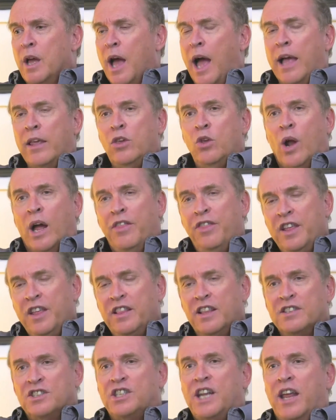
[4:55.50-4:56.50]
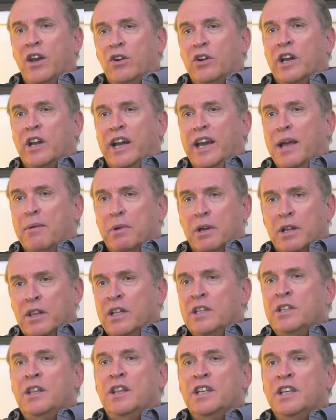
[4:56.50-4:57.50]
I think that standard dynamic, and
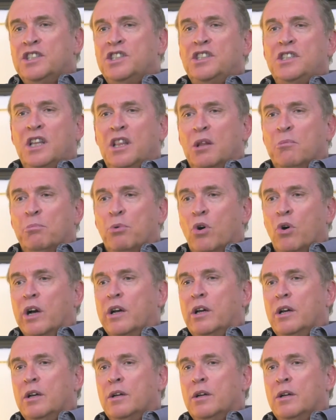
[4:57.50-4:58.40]
this is in the book,